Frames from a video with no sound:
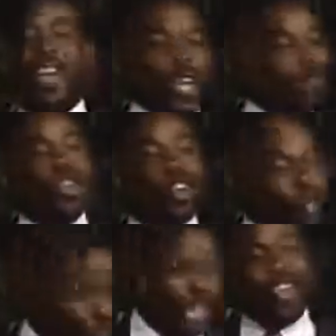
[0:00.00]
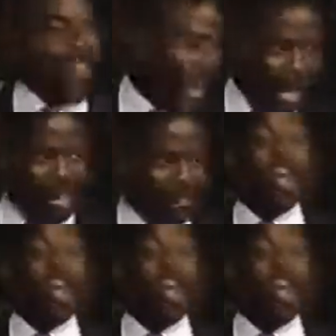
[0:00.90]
If you don't know anything else,